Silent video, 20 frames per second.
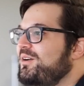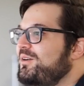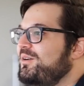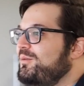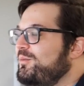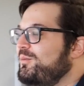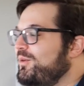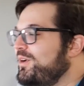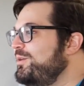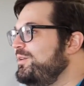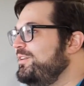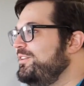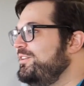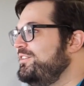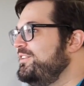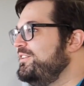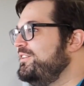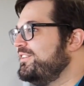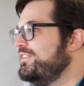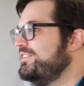We're going to
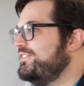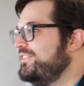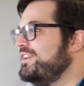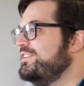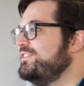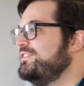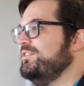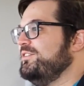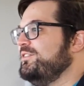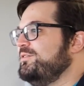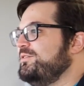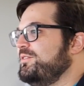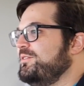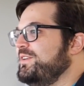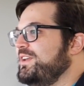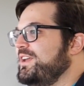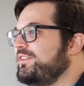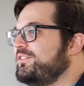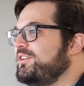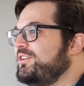use extensions for
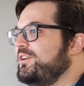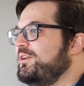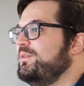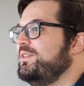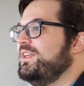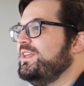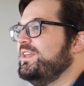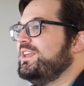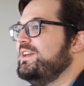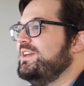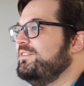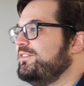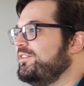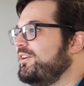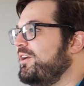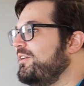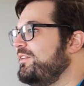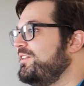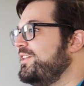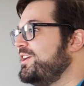VS Code that give us
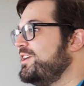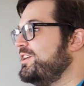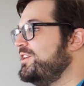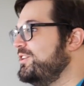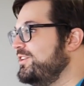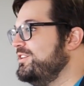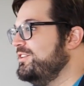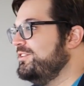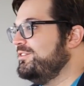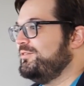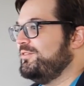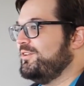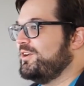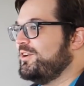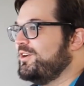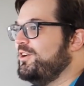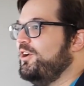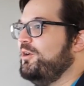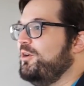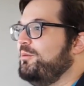all the goodness for
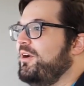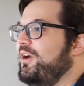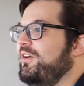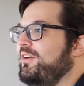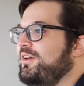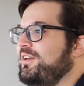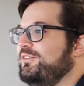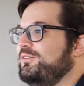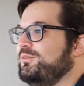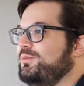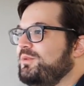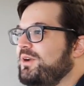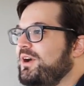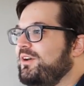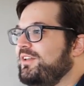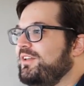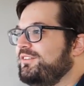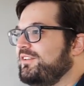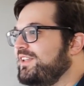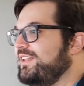COBOL, as well
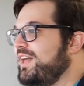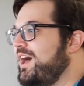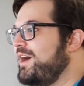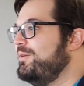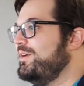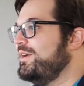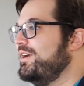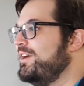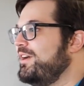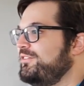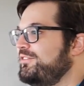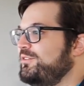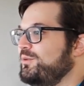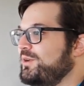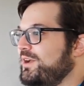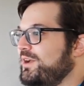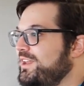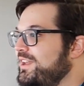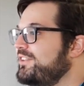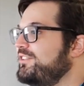as allowing us to
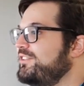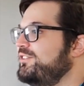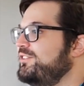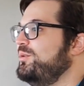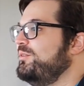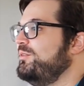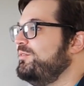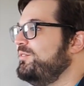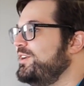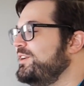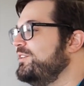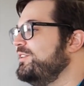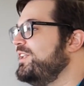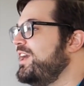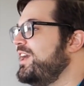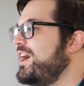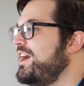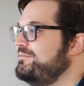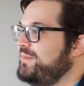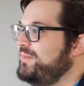connect to a
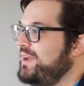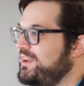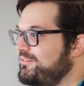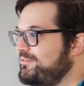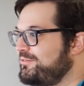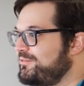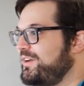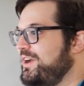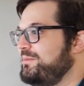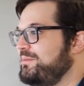real-live mainframe